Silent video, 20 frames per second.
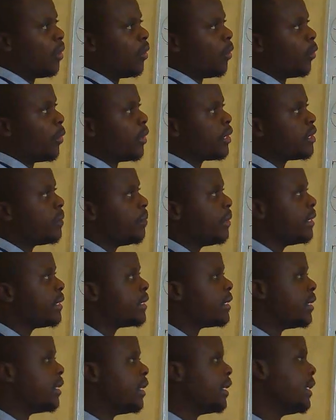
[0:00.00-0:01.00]
Which means
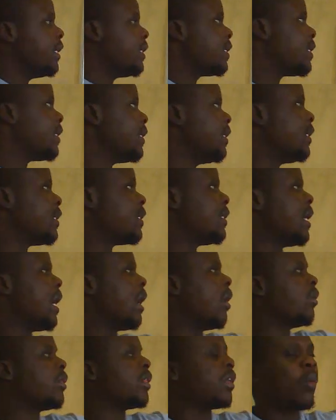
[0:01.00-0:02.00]
this is
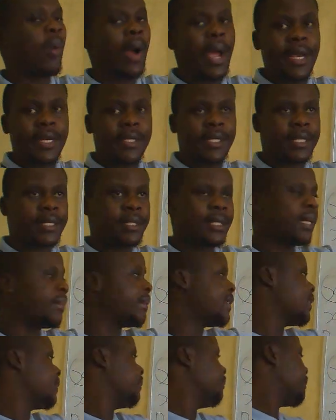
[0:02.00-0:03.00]
now the
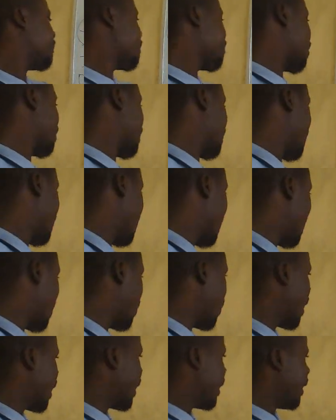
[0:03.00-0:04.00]
y-intercept,
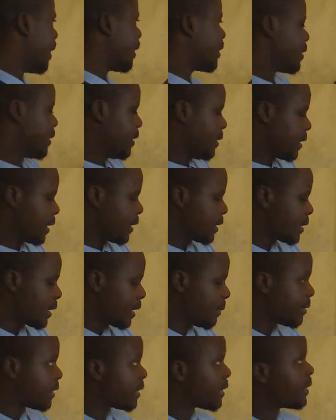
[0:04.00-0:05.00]
our
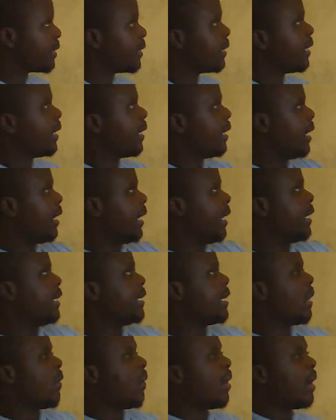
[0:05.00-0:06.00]
x-intercept, and
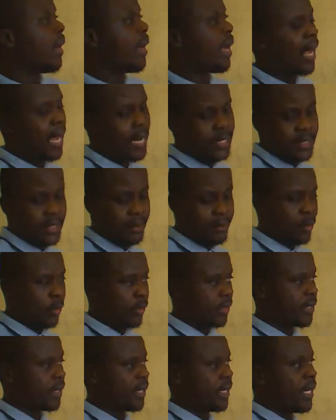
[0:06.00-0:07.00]
our
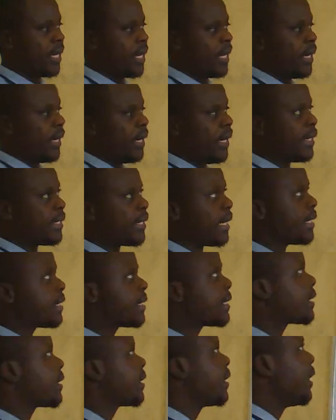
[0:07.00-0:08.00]
asymptotes. Let
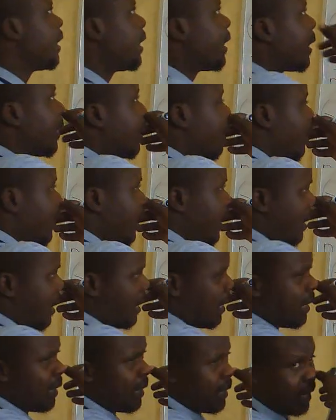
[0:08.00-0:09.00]
us
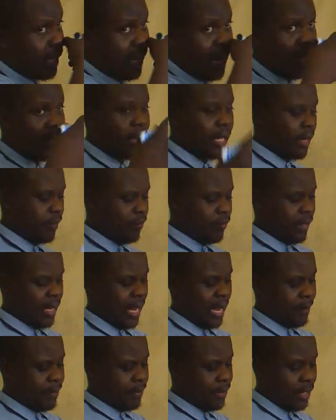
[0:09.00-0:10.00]
gather
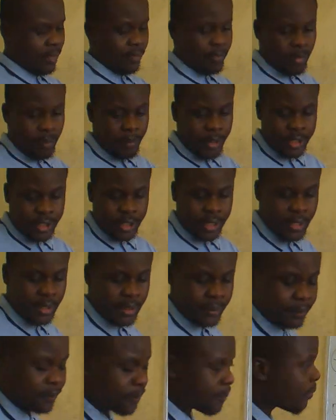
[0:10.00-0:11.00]
up the
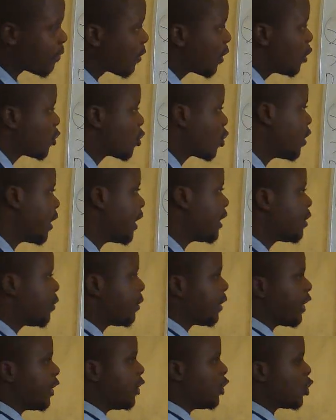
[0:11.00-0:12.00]
information so that
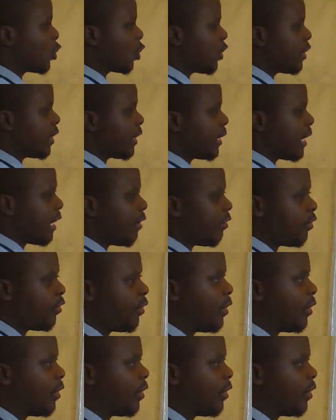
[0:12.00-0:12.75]
we can draw the graph.